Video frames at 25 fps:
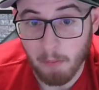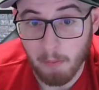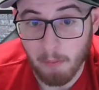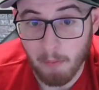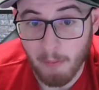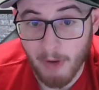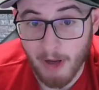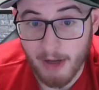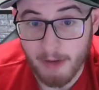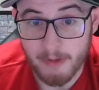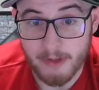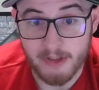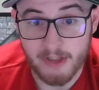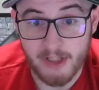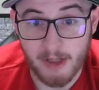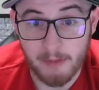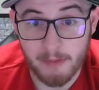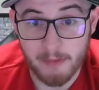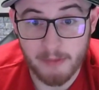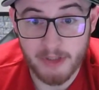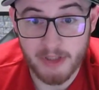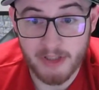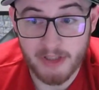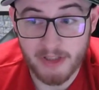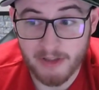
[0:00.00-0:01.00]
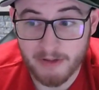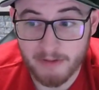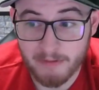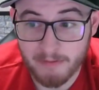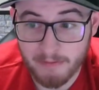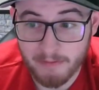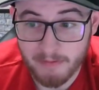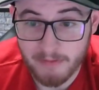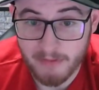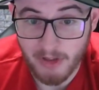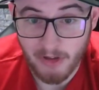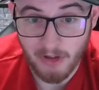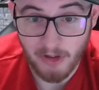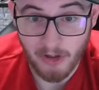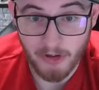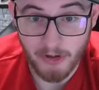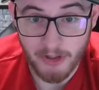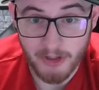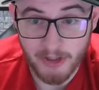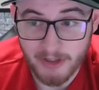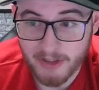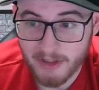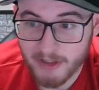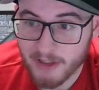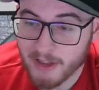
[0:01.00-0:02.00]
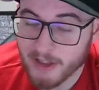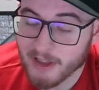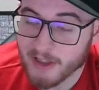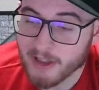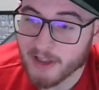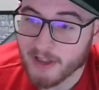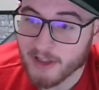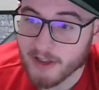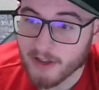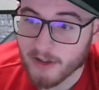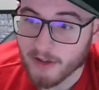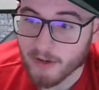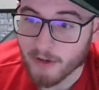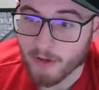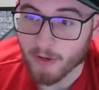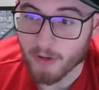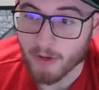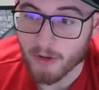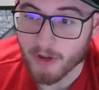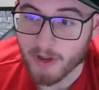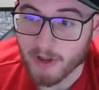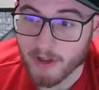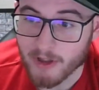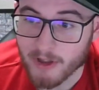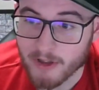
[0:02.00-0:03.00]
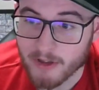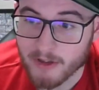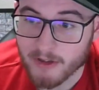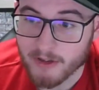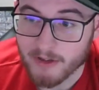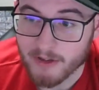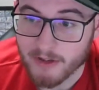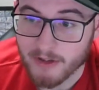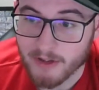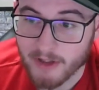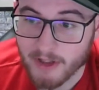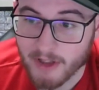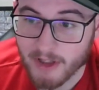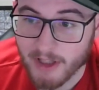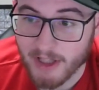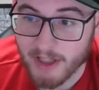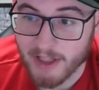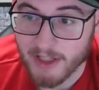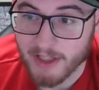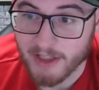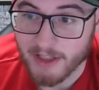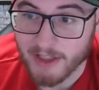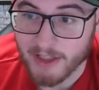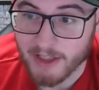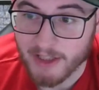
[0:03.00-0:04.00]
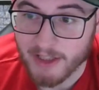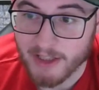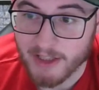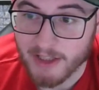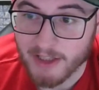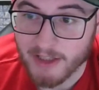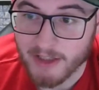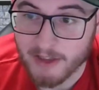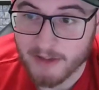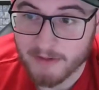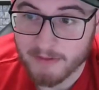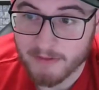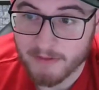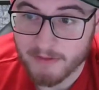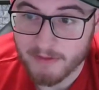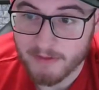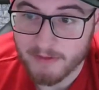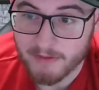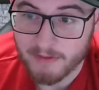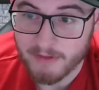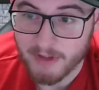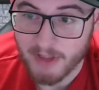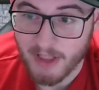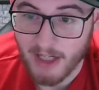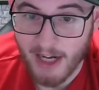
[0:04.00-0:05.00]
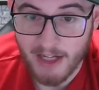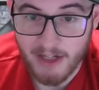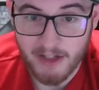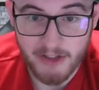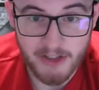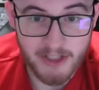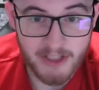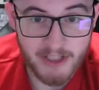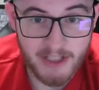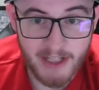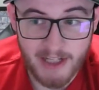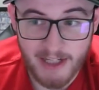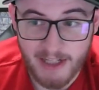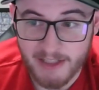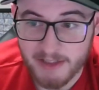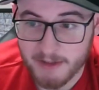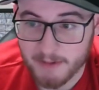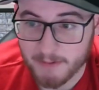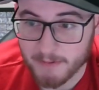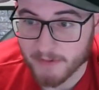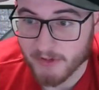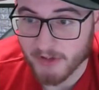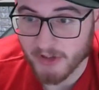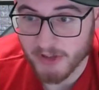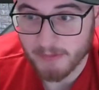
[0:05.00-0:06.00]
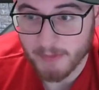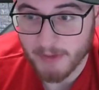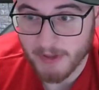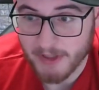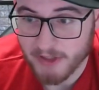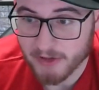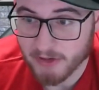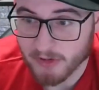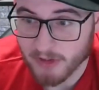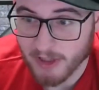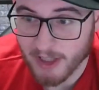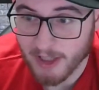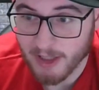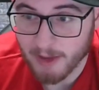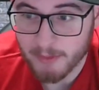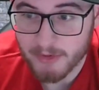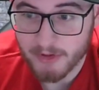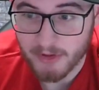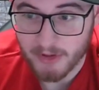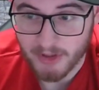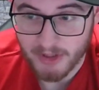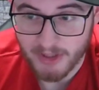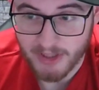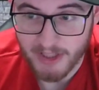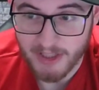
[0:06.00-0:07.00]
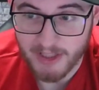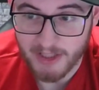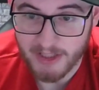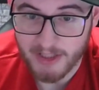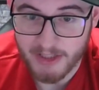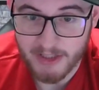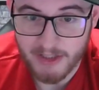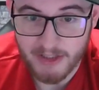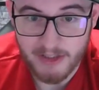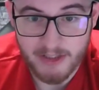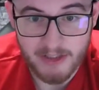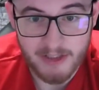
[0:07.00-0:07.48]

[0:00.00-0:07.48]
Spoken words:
might be time to learn it. Or getting Yainer Diaz some first base reps, or getting